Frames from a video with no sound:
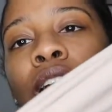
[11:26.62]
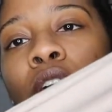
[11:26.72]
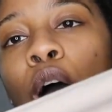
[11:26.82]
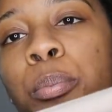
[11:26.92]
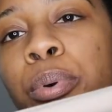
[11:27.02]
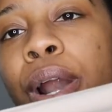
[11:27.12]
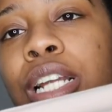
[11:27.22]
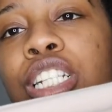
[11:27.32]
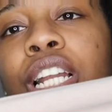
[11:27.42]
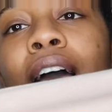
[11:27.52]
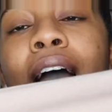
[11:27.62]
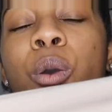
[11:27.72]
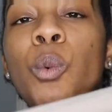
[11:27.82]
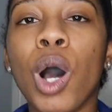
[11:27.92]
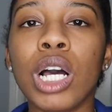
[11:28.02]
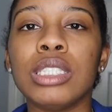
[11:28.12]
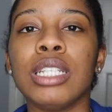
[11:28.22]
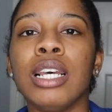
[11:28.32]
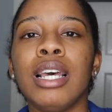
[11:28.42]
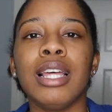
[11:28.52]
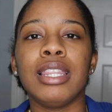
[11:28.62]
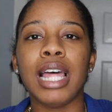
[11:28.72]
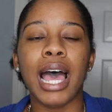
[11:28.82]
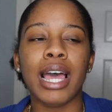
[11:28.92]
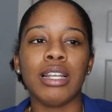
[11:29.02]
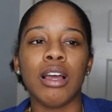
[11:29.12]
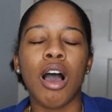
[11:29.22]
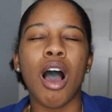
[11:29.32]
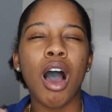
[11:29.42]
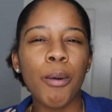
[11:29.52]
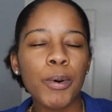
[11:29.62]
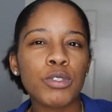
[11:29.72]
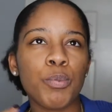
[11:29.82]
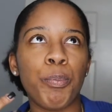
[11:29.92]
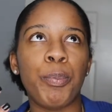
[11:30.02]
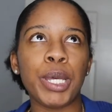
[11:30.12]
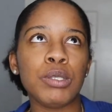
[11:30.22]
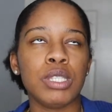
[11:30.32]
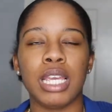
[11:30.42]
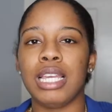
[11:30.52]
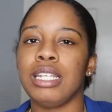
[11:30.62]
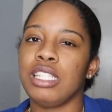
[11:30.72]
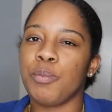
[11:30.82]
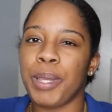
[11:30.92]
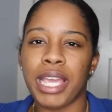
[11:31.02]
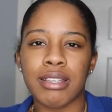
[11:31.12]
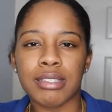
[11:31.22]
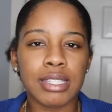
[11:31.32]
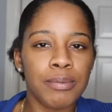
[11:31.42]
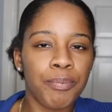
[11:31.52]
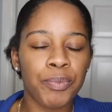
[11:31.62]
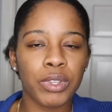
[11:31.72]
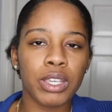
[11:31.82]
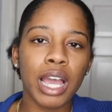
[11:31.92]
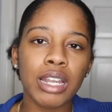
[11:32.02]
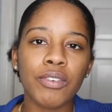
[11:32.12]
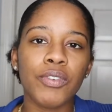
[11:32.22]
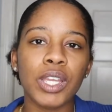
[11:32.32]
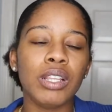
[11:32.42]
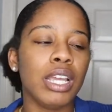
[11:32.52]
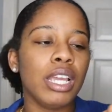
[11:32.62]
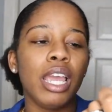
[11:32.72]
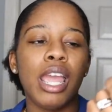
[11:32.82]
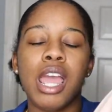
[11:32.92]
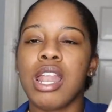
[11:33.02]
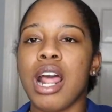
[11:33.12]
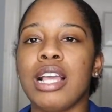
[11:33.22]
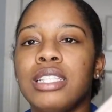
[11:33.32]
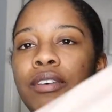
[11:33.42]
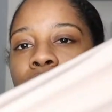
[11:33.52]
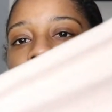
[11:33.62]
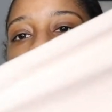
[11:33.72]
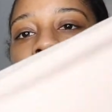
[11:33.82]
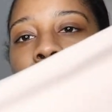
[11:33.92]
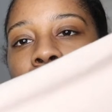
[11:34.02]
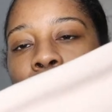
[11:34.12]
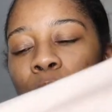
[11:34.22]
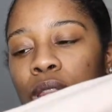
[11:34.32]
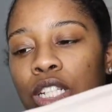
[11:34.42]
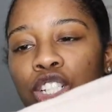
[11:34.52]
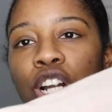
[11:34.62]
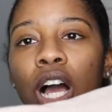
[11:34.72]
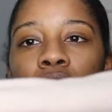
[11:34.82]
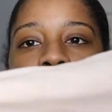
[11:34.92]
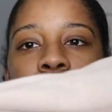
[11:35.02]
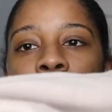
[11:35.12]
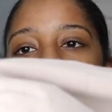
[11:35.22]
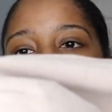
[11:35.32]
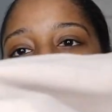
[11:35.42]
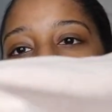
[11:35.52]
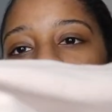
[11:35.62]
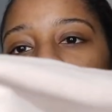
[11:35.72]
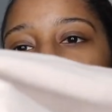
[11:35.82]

compression. I want that almost built-in Spanx kind of feeling, and I definitely get that with these joggers. On the